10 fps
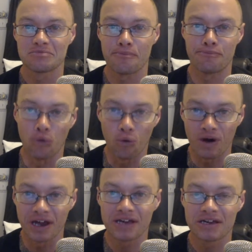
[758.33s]

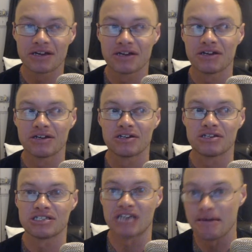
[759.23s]
boring,
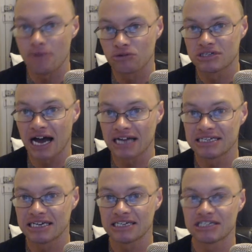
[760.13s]
same old
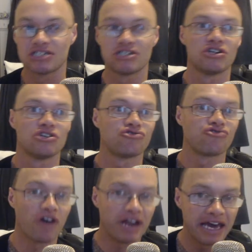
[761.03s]
tactics,
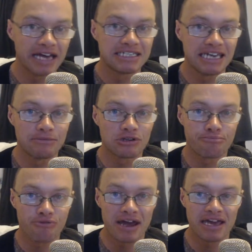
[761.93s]
try and hit a team on the
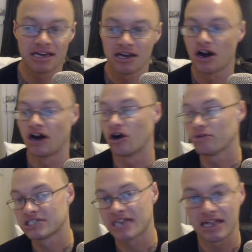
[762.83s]
break. I know I'm
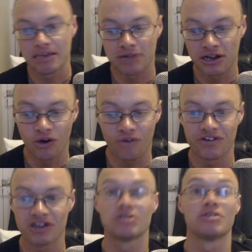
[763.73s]
stating the bloody
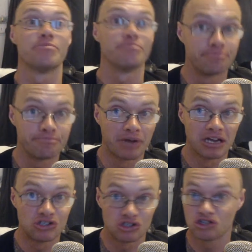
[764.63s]
obvious, but
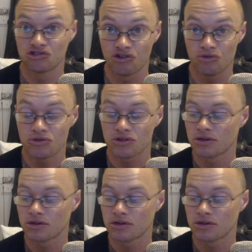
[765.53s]
it's just the truth.